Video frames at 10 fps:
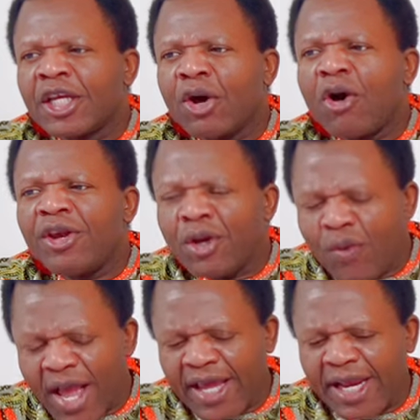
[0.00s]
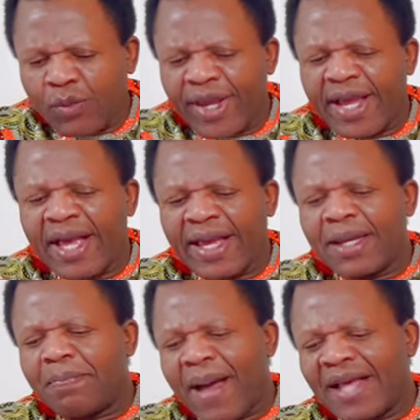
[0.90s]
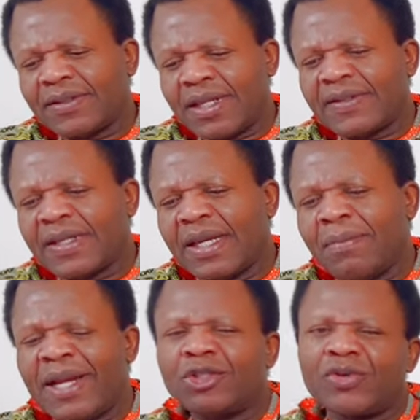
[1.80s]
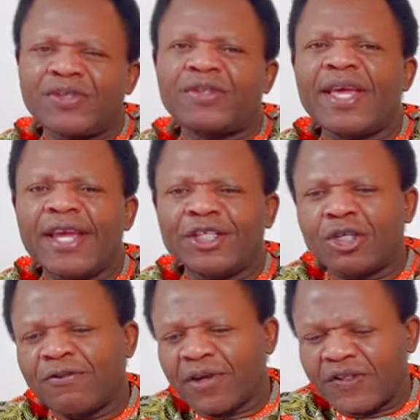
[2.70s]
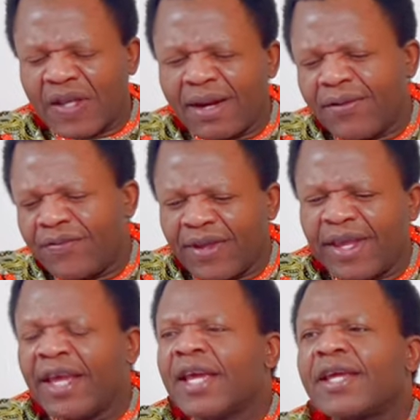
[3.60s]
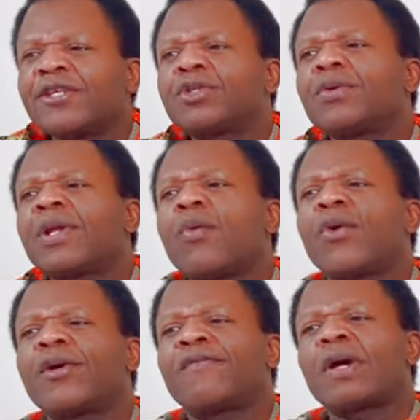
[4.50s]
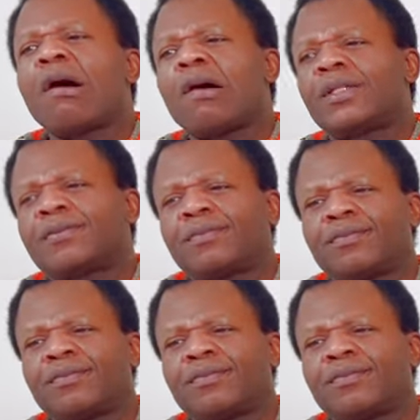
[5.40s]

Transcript: The only way that we can get past this elementary stage of Christianity is through the Word of God.